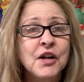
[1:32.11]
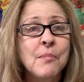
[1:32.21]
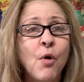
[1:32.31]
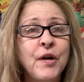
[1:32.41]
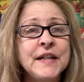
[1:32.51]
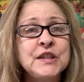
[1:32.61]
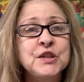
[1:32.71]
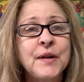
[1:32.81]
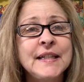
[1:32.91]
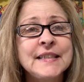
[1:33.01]
Good morning,
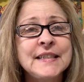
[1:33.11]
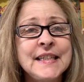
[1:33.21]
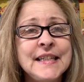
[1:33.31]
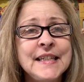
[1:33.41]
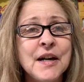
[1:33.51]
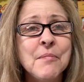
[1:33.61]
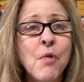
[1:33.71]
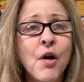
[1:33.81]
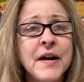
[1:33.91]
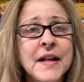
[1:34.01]
Tracy. Good
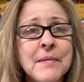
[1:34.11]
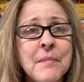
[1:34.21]
morning,